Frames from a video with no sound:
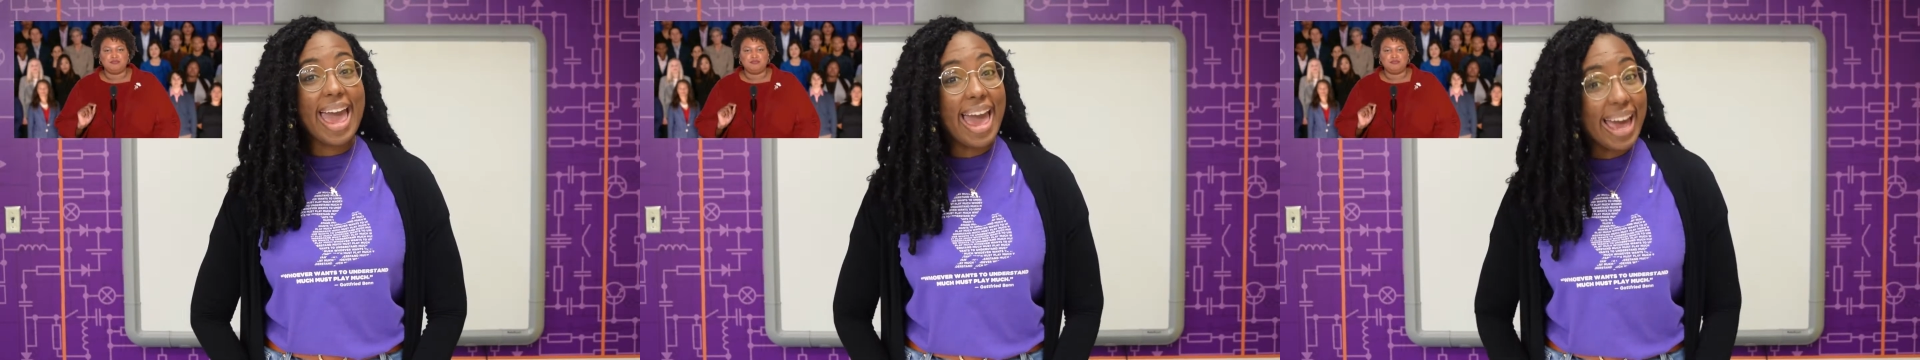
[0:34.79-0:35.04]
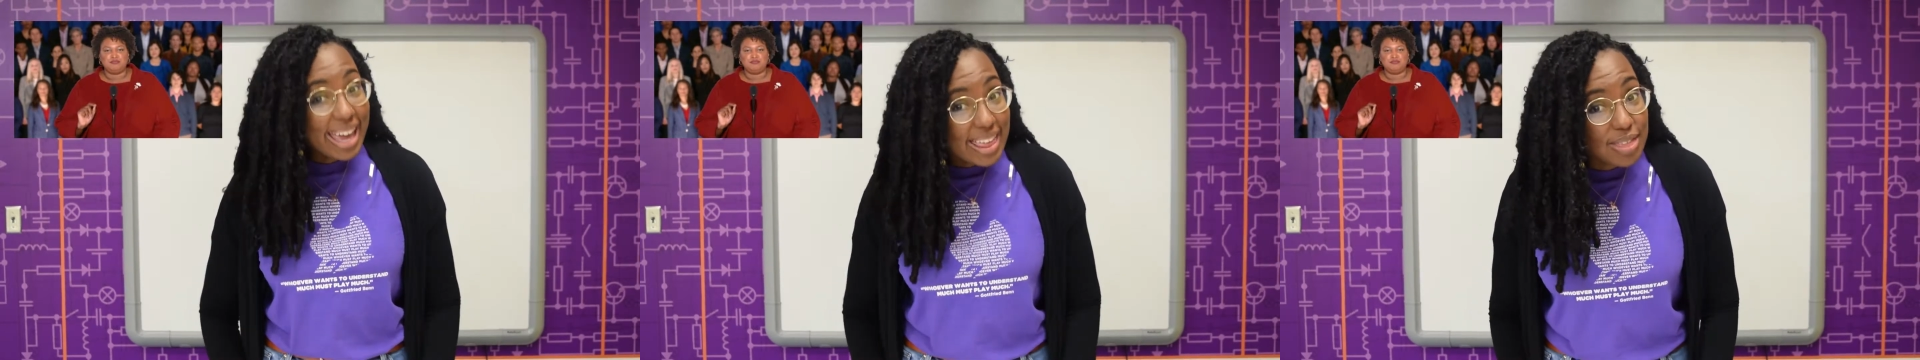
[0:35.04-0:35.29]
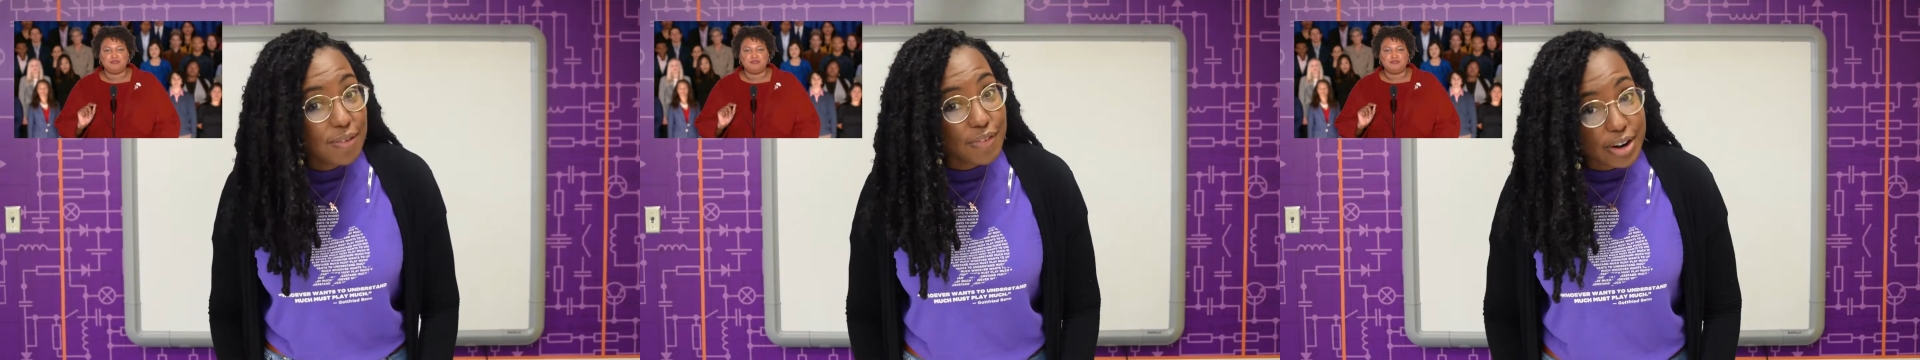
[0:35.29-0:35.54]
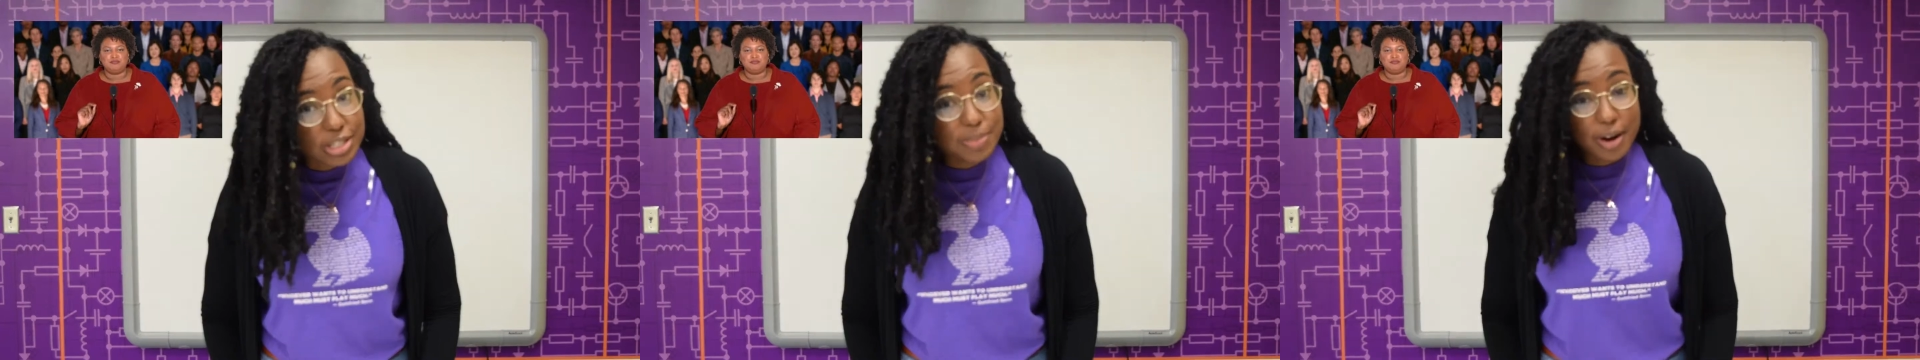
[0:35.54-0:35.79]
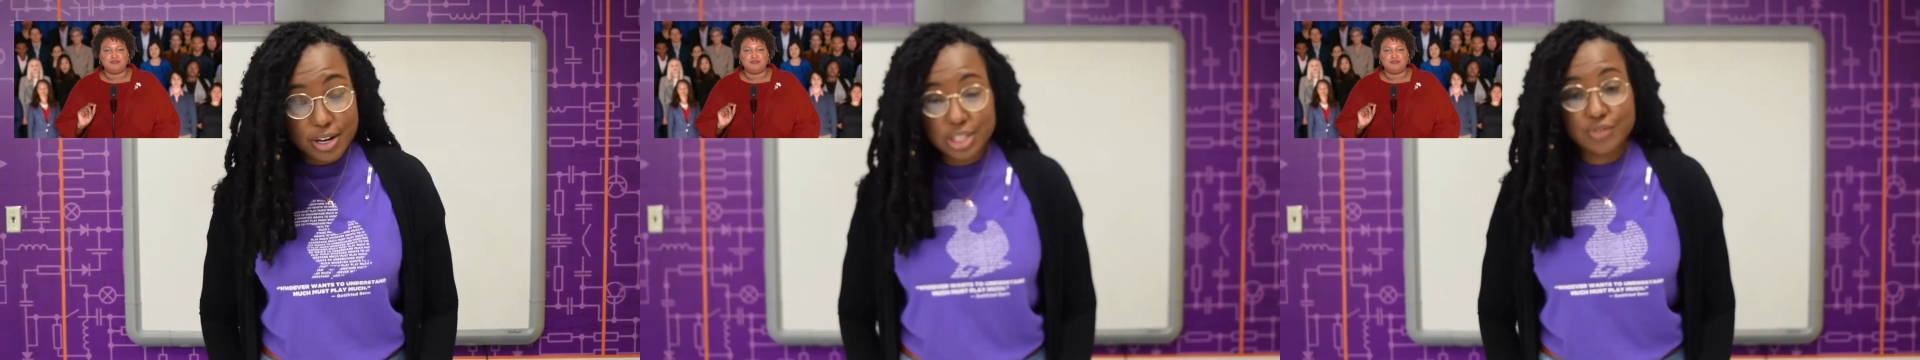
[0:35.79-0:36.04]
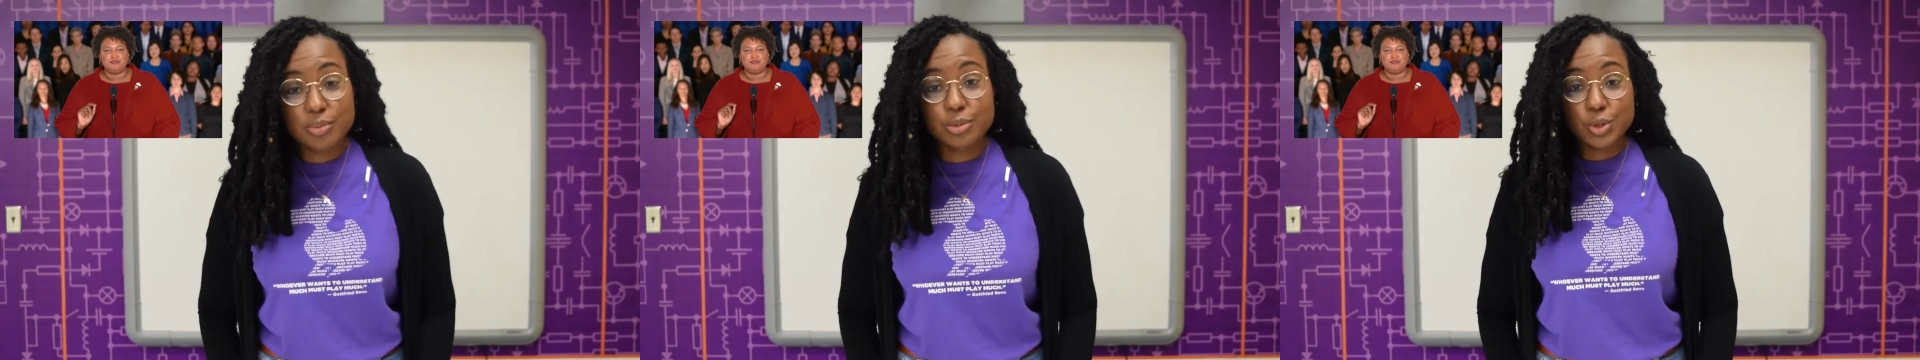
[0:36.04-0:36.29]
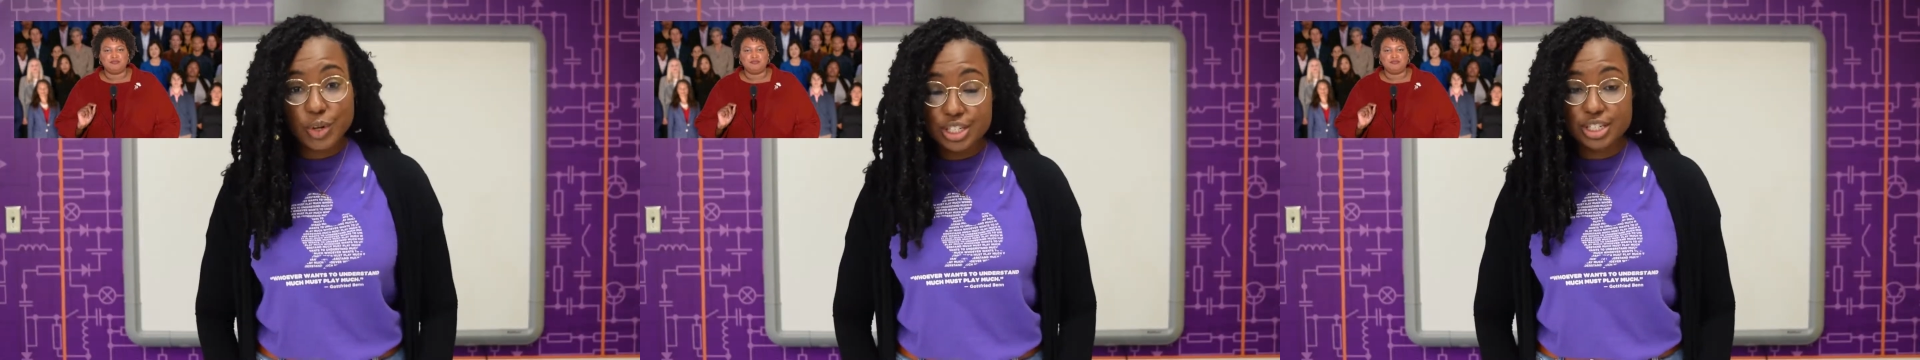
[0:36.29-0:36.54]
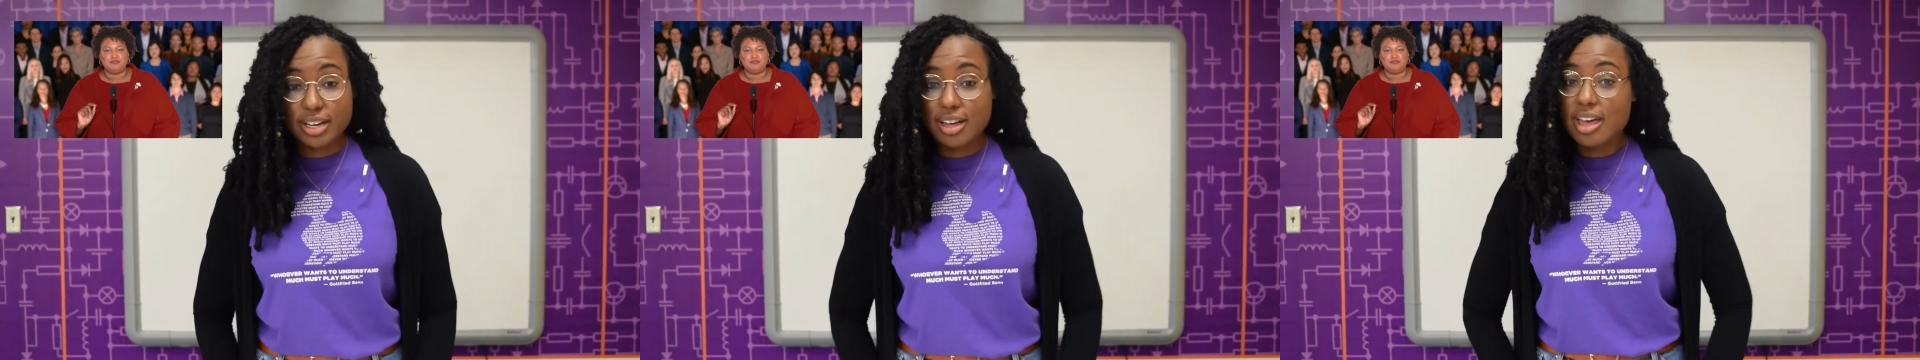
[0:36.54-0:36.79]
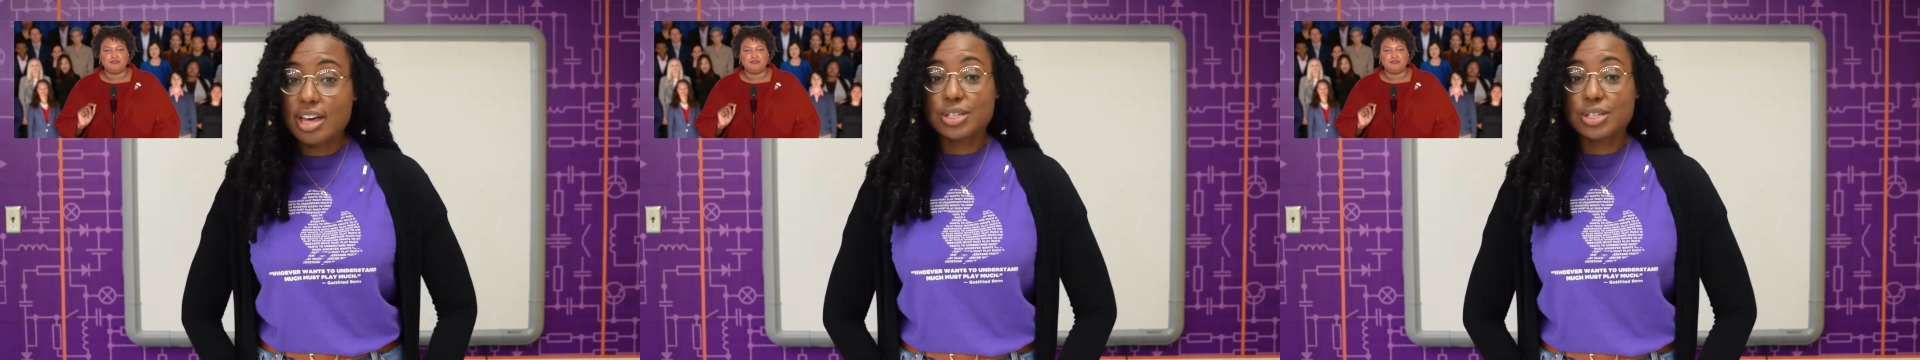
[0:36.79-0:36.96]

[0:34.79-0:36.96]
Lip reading: and the first person from Georgia